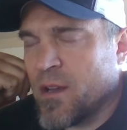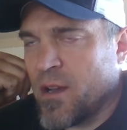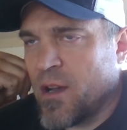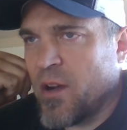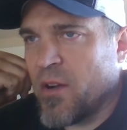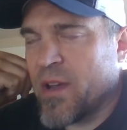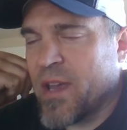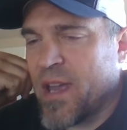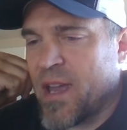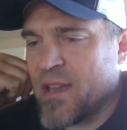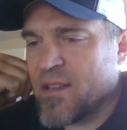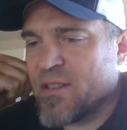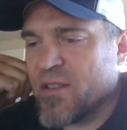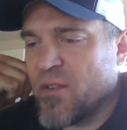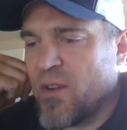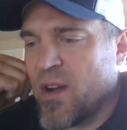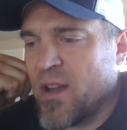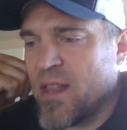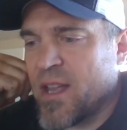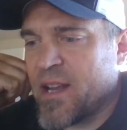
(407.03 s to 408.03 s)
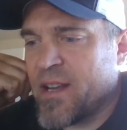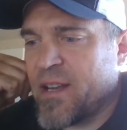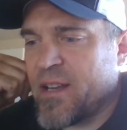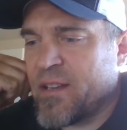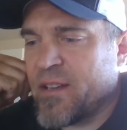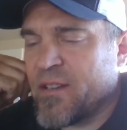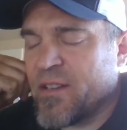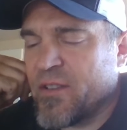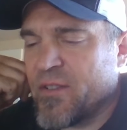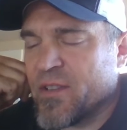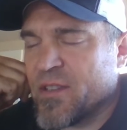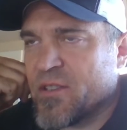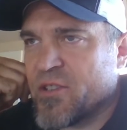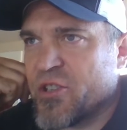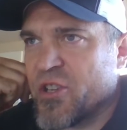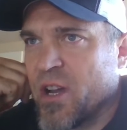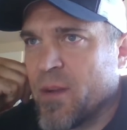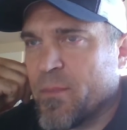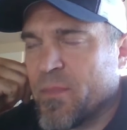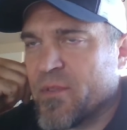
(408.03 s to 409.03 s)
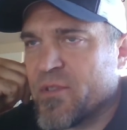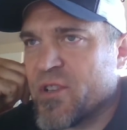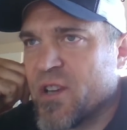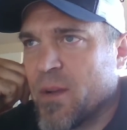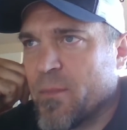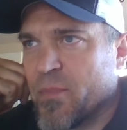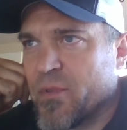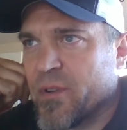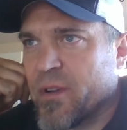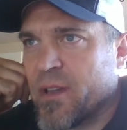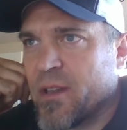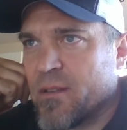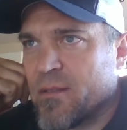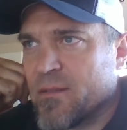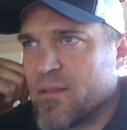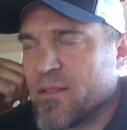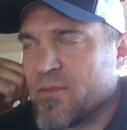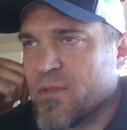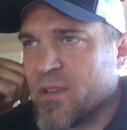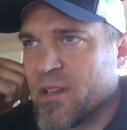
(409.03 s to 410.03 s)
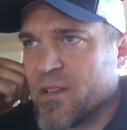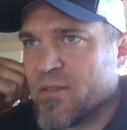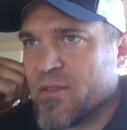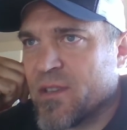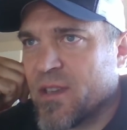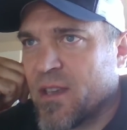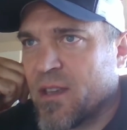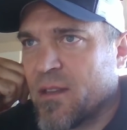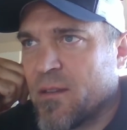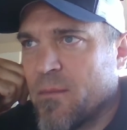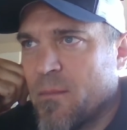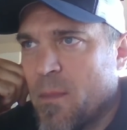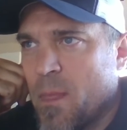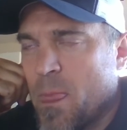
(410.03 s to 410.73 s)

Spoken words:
Okay, so all I need to do is jumper it, is what you're saying.